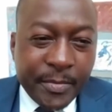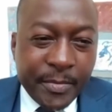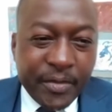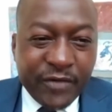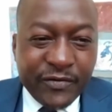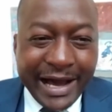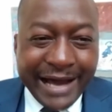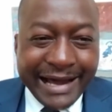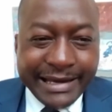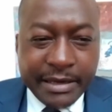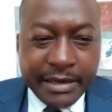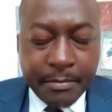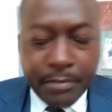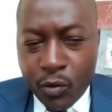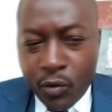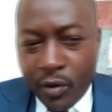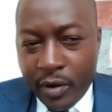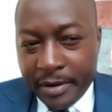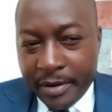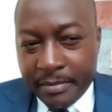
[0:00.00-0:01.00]
of
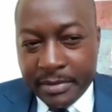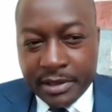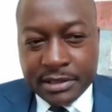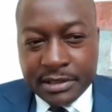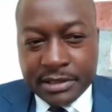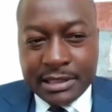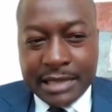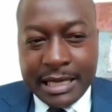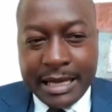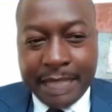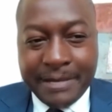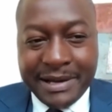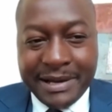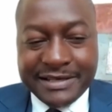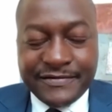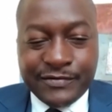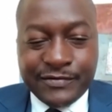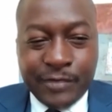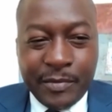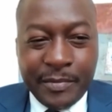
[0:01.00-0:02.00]
unemployment.
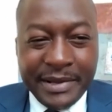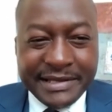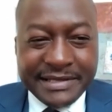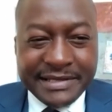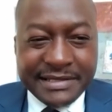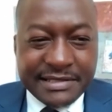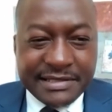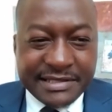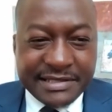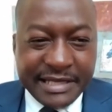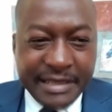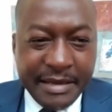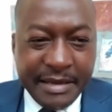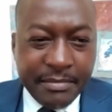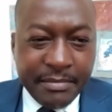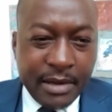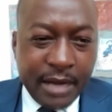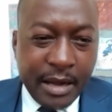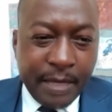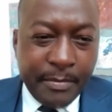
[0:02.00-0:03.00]
But from a
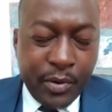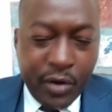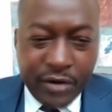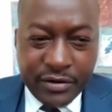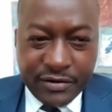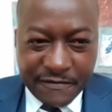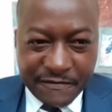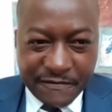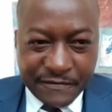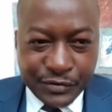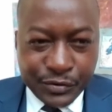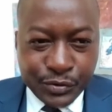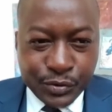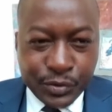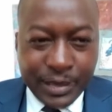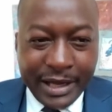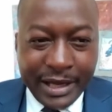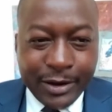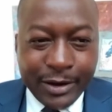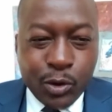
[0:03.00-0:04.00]
Zim point of
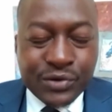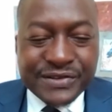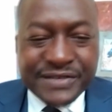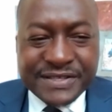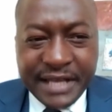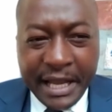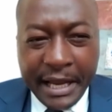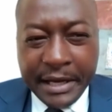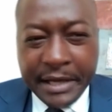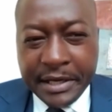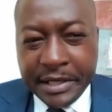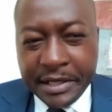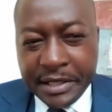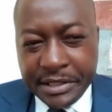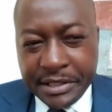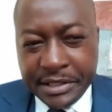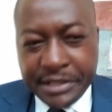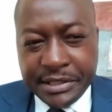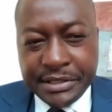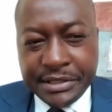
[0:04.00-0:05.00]
view, a
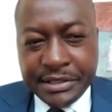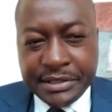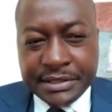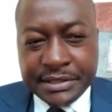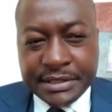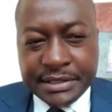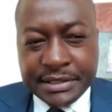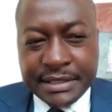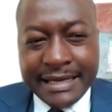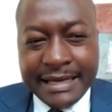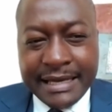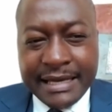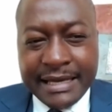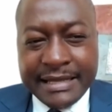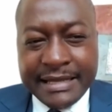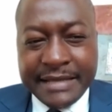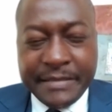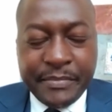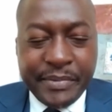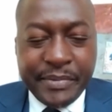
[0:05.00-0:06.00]
concern is
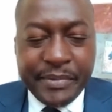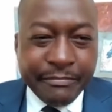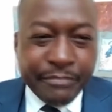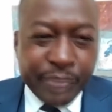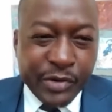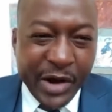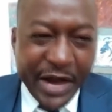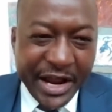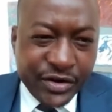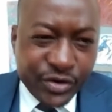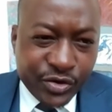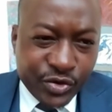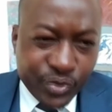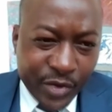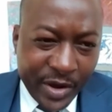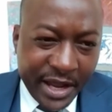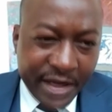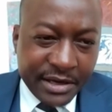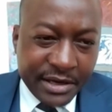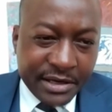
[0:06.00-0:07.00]
the brain
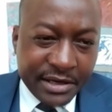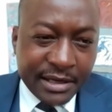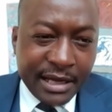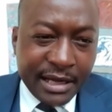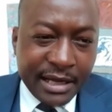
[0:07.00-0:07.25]
drain.